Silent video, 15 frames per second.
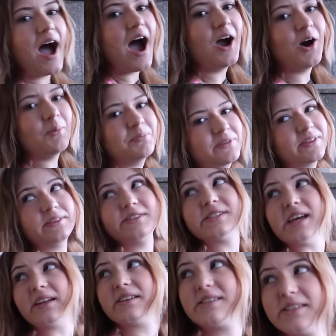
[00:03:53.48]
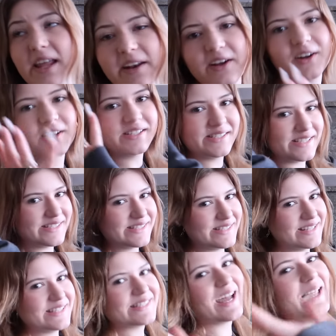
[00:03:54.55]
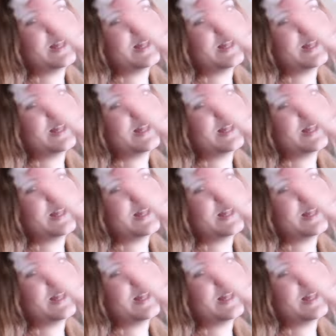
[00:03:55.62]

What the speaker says: I hope Stunner Girl sees this.